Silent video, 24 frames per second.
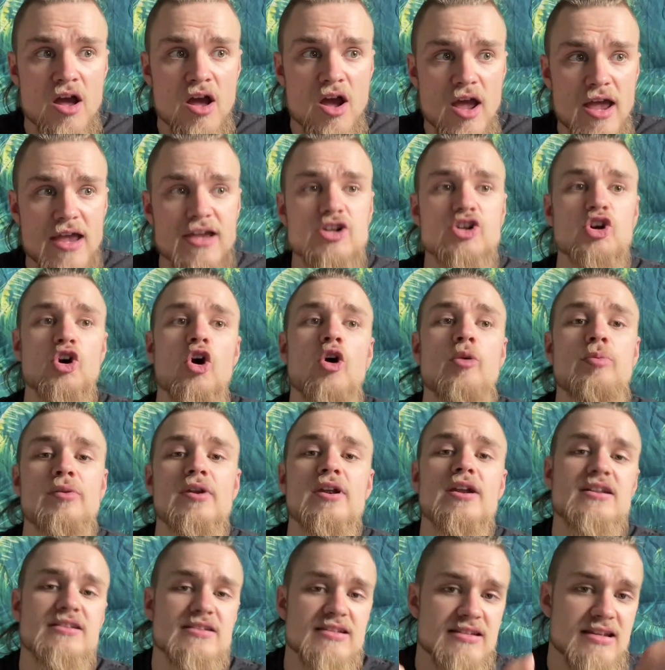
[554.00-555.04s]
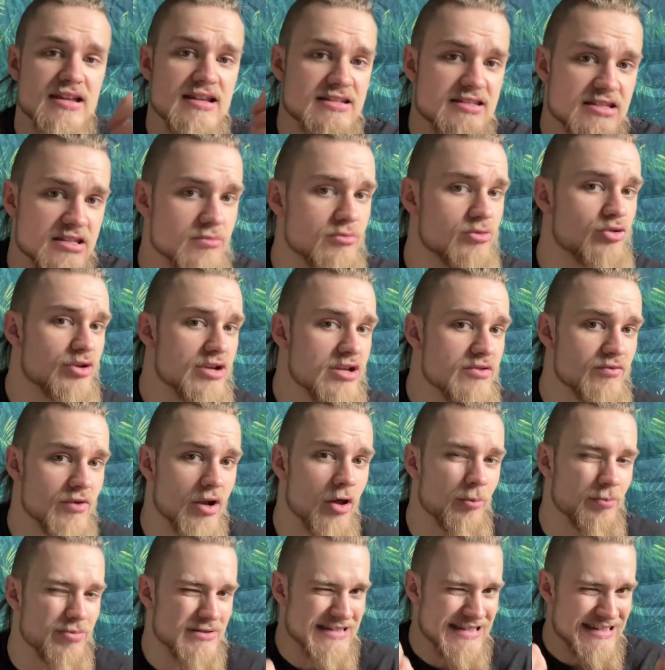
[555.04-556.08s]
incorporated into the marine
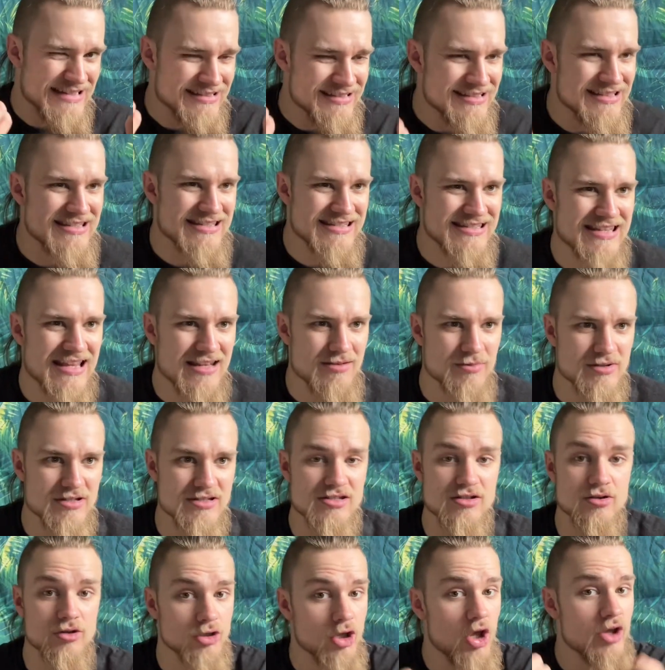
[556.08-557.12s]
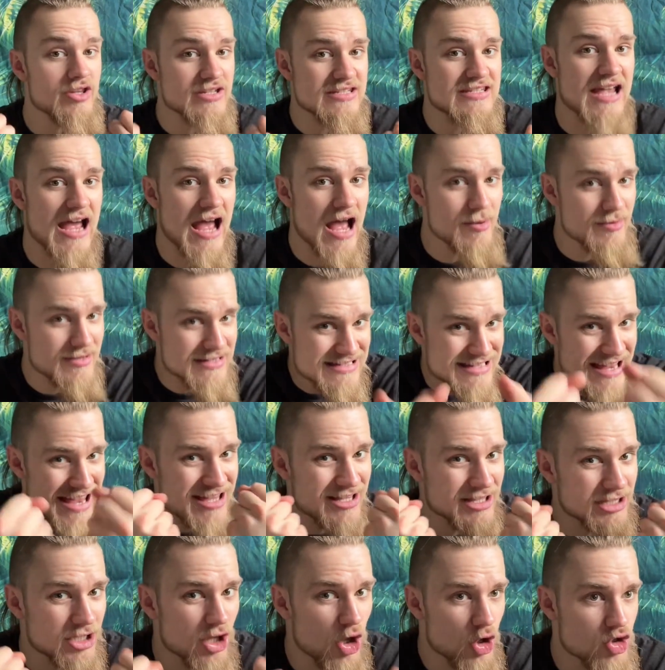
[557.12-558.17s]
realm, particularly the sediment. So a lot of this carbon is getting
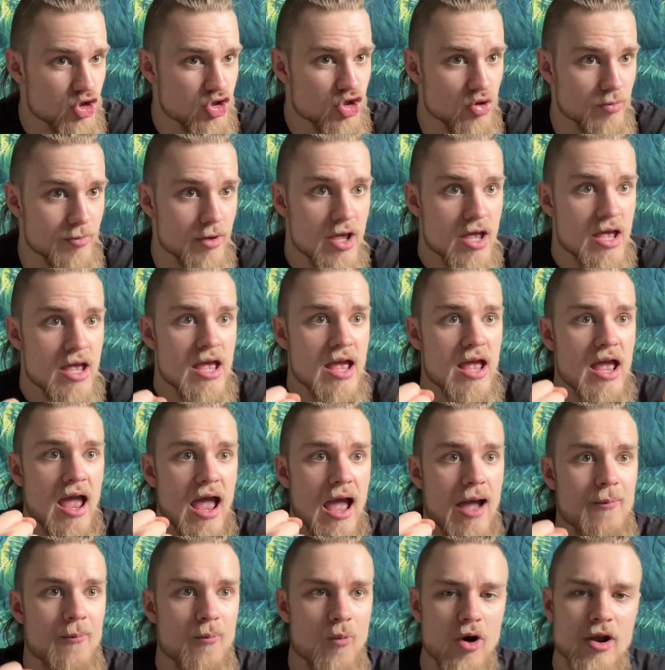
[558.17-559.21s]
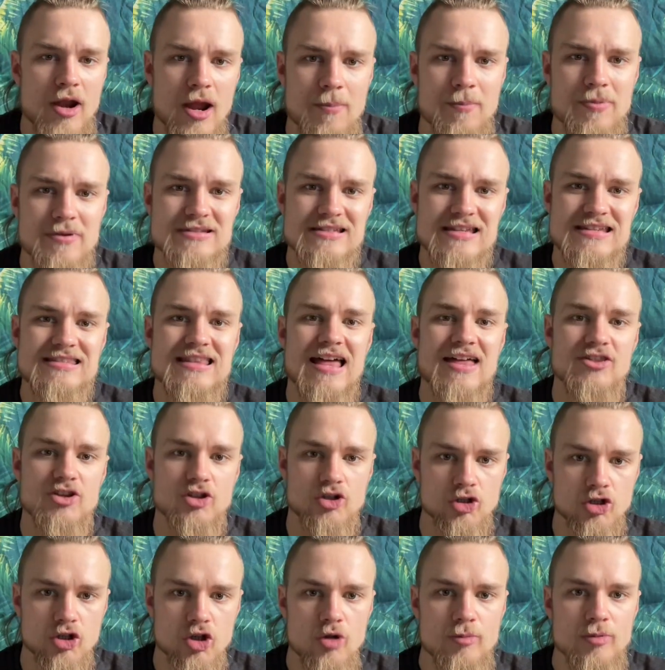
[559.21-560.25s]
locked up, and what happens is that the
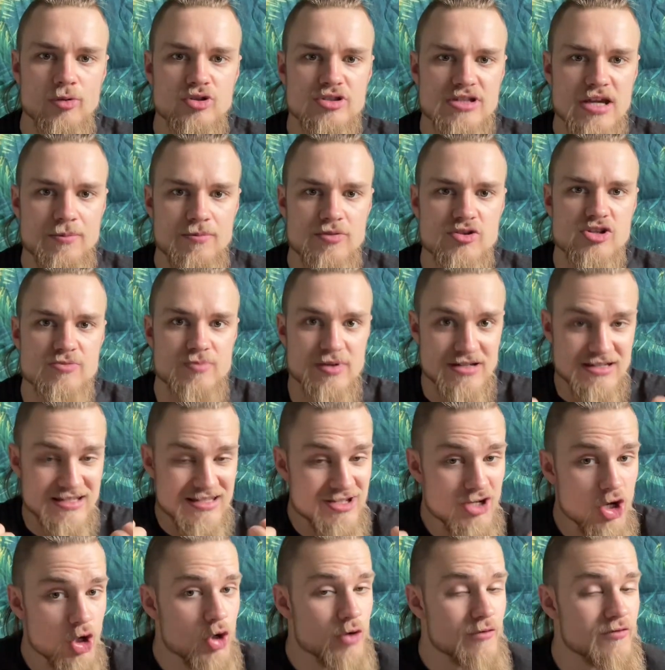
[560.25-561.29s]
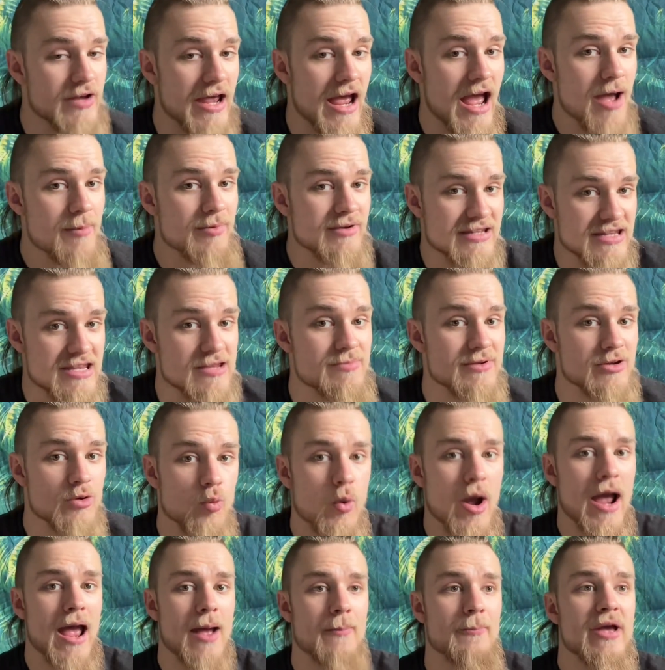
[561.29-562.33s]
global temperatures, because there's not enough carbon keeping it
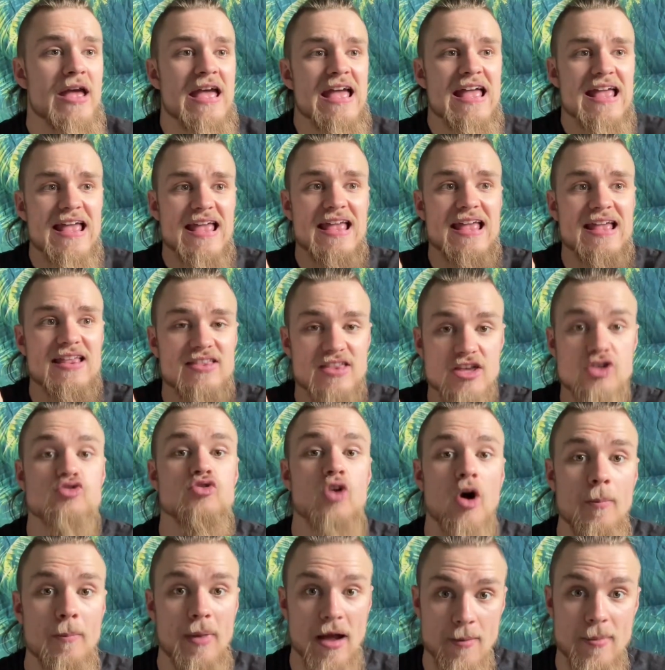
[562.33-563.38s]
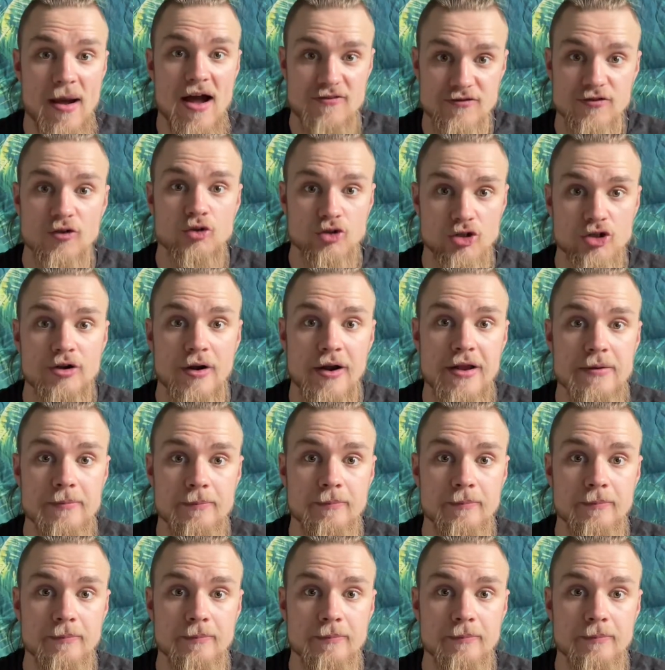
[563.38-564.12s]
warm, they drop by about 4 degrees.